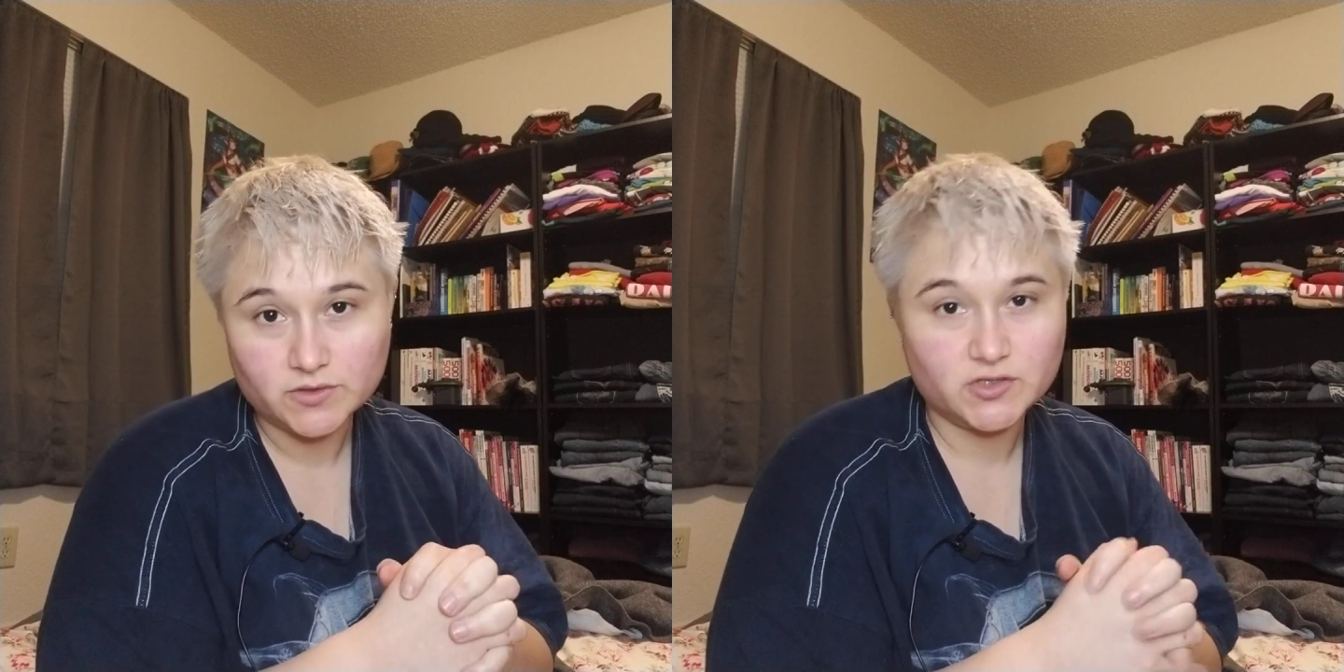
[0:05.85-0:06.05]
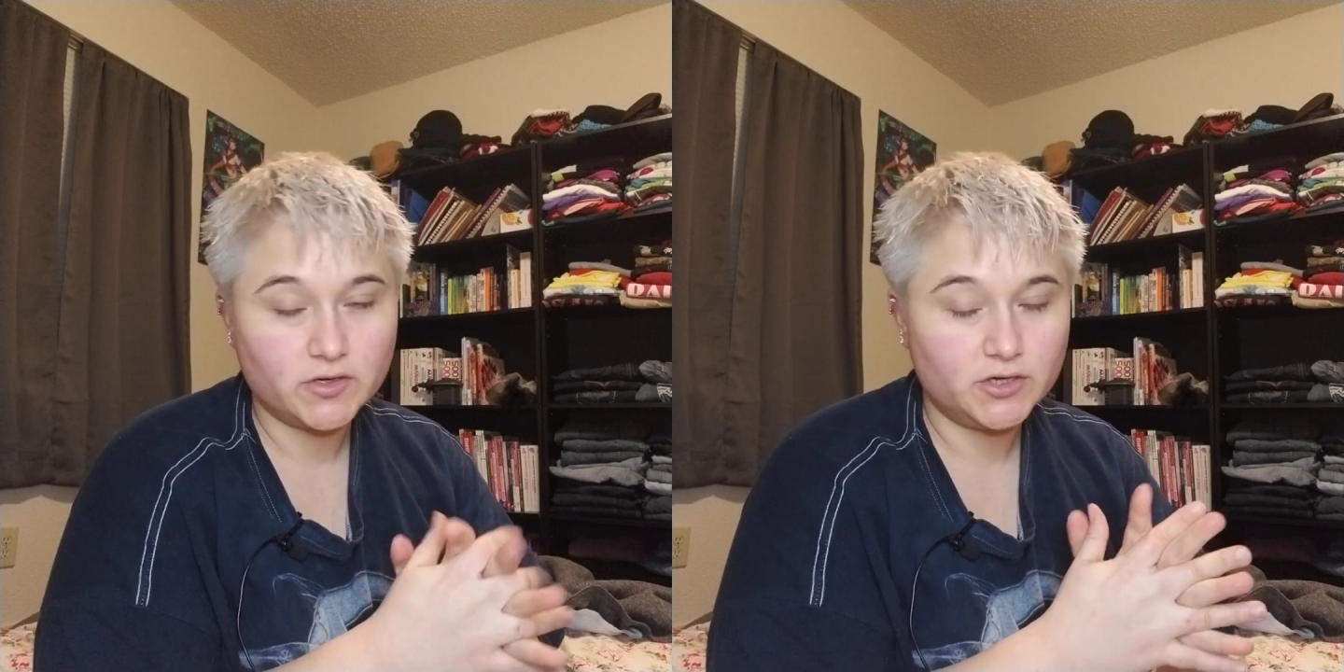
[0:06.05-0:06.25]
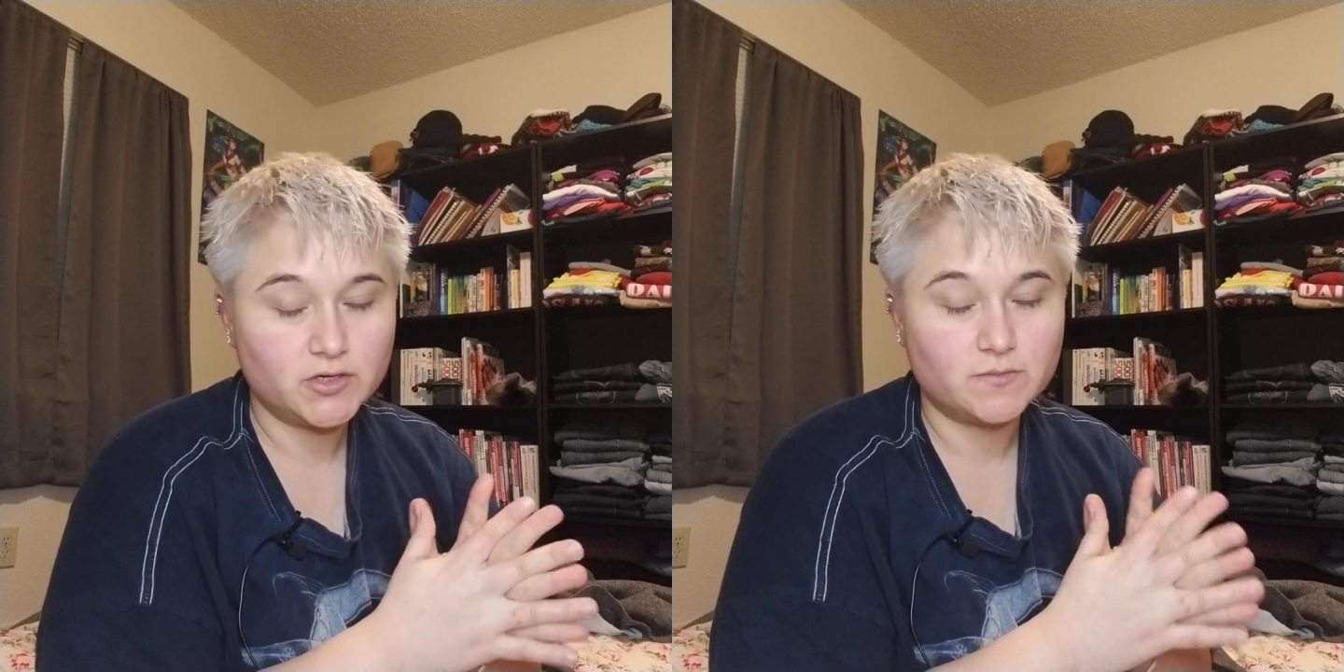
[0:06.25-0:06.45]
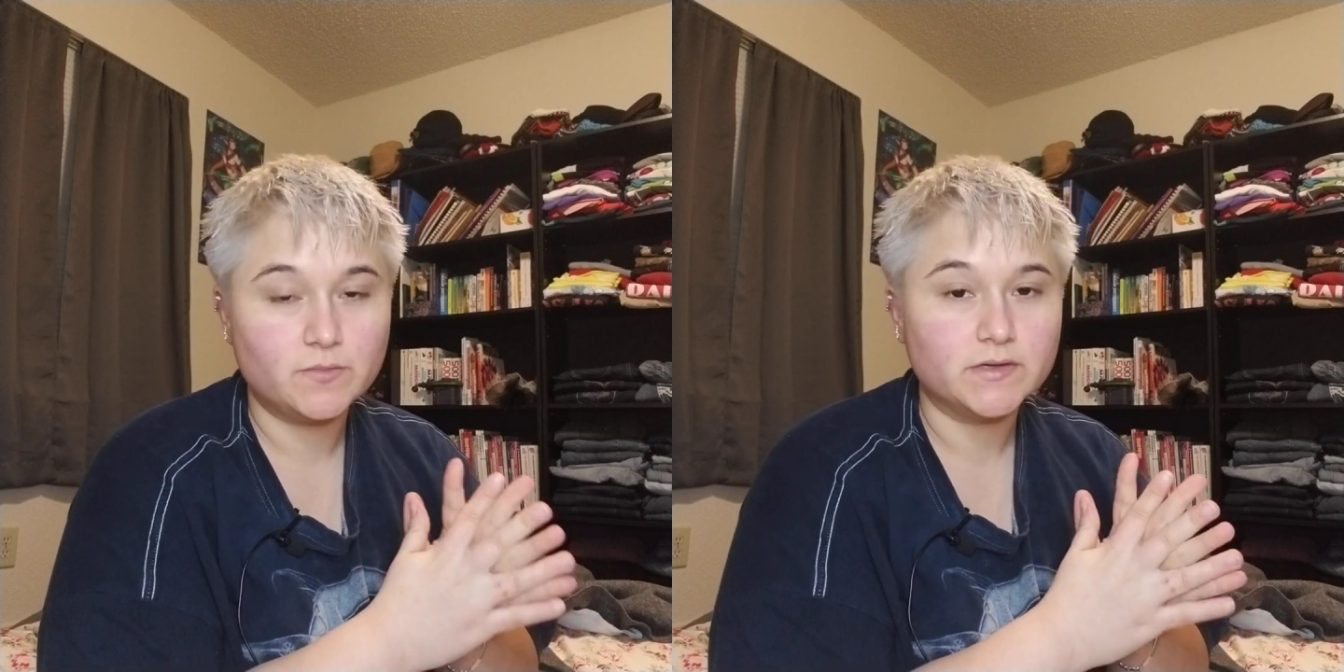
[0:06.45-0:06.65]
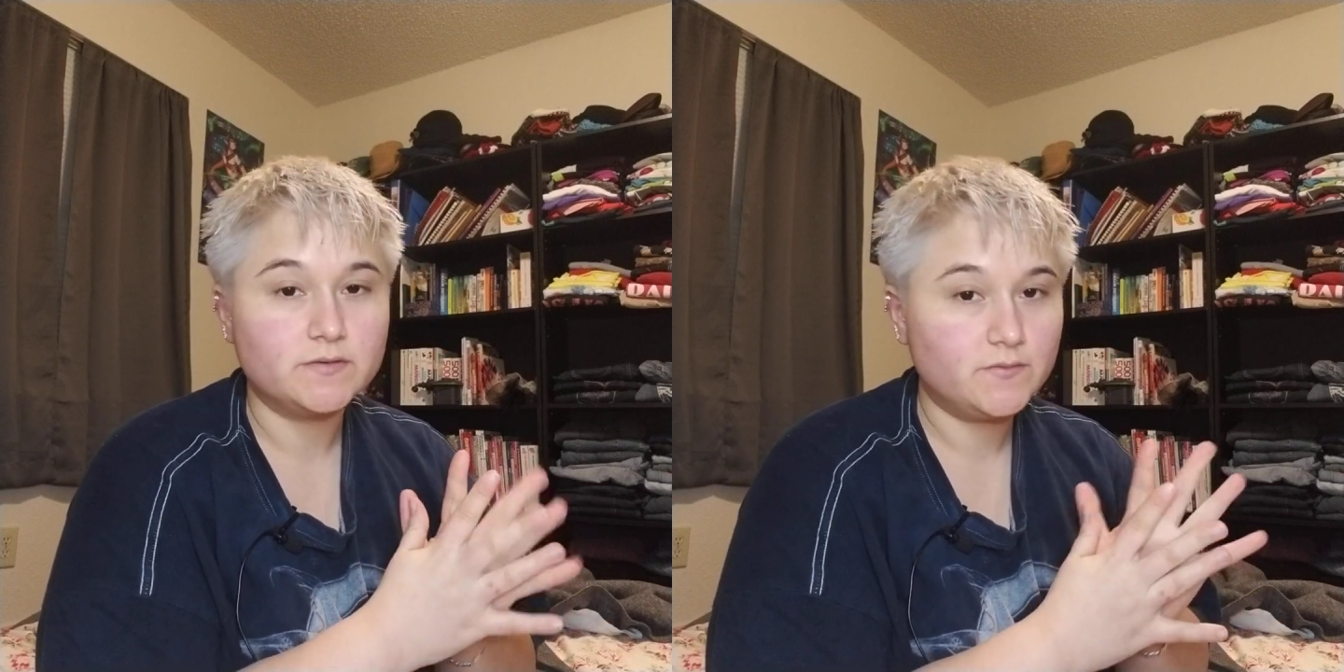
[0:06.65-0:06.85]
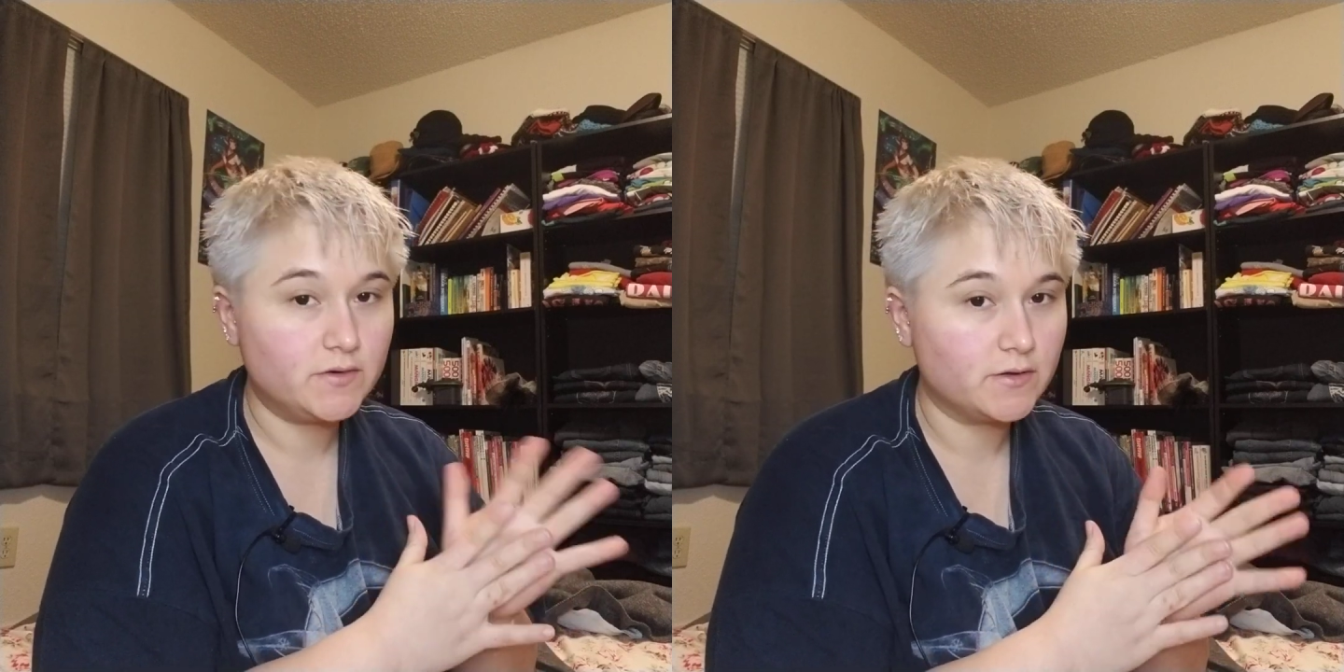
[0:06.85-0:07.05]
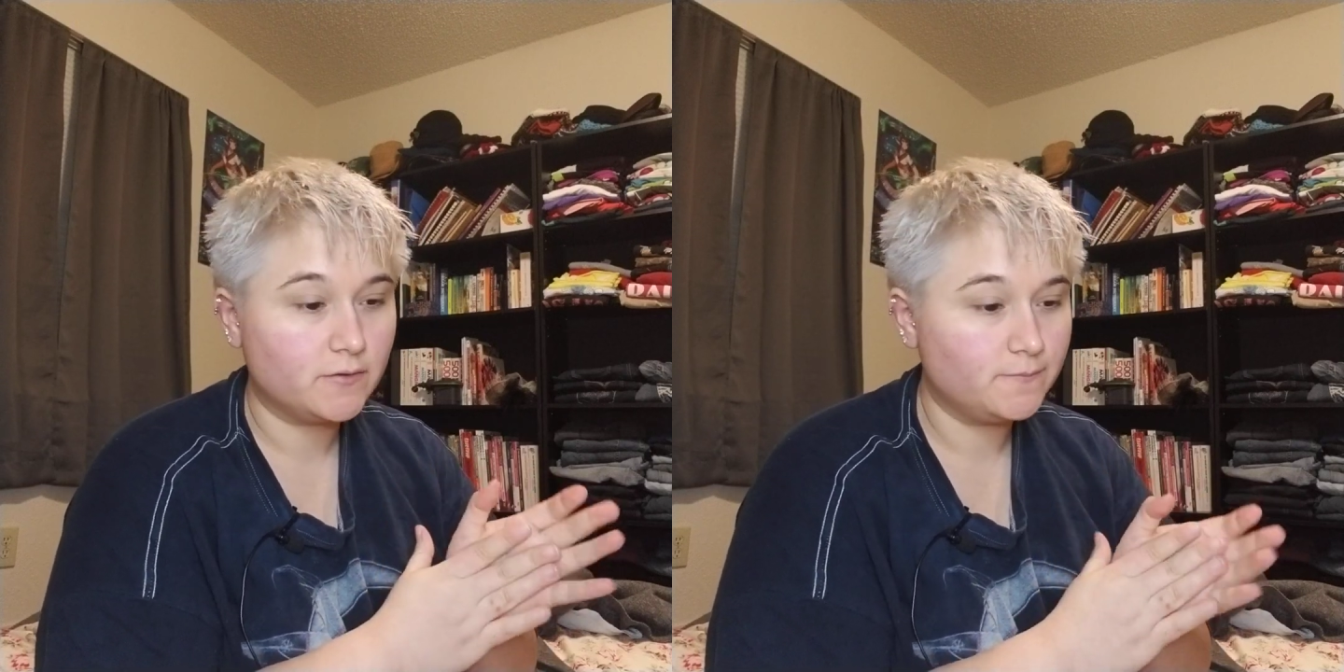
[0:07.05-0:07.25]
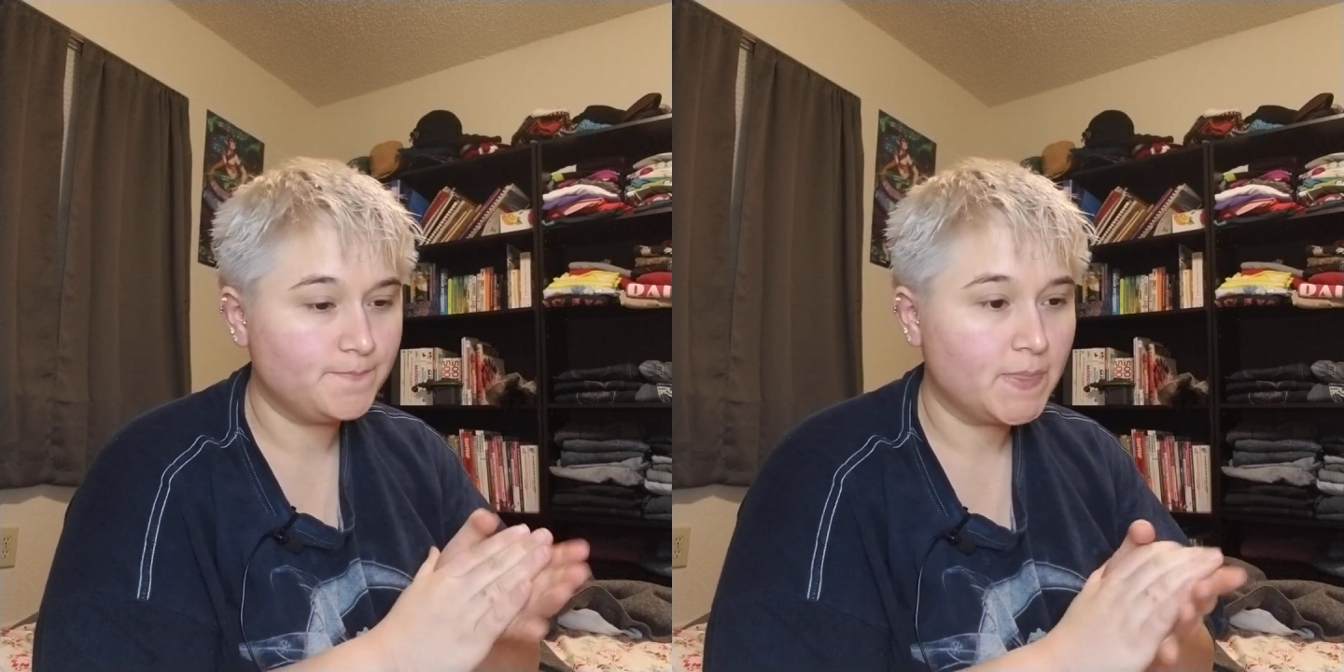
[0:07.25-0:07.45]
education-based video,